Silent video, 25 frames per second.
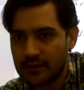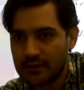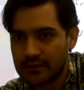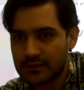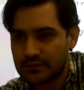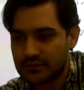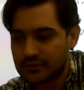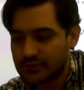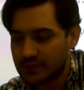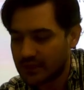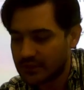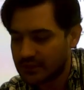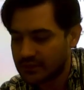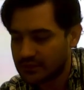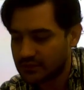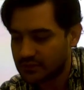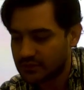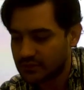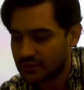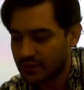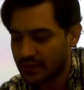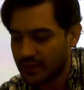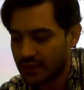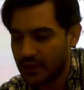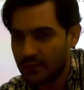stress
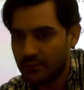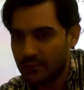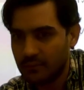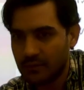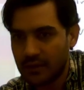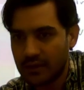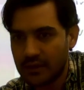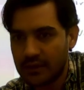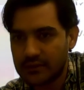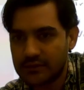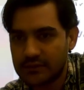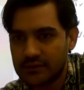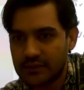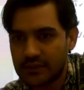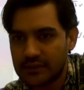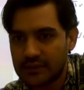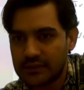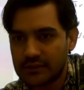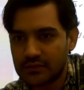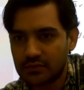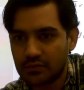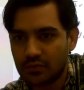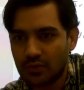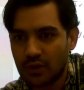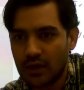3 minus
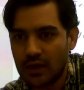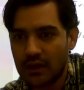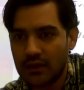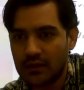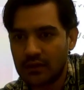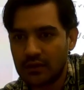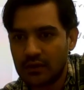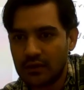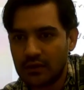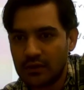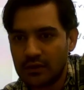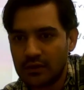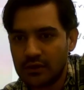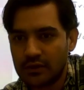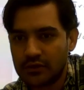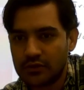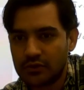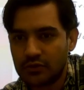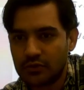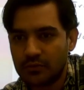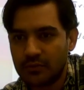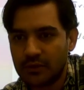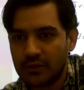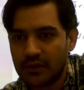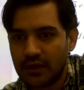stress 1
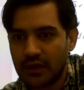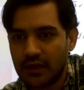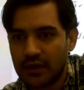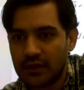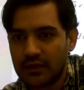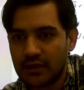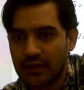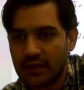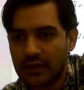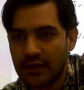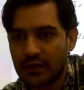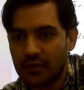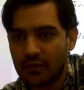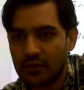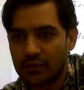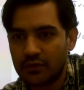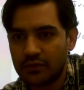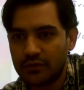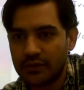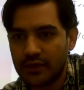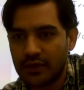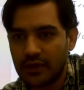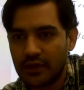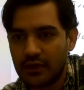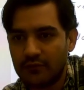should be greater than or equal to
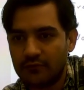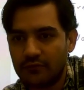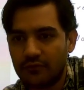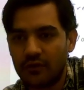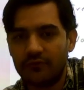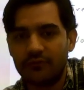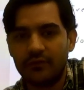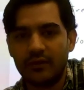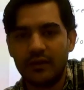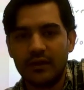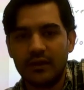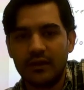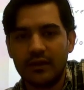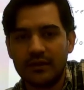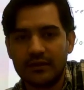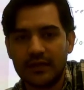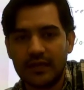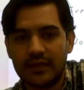yield for failure.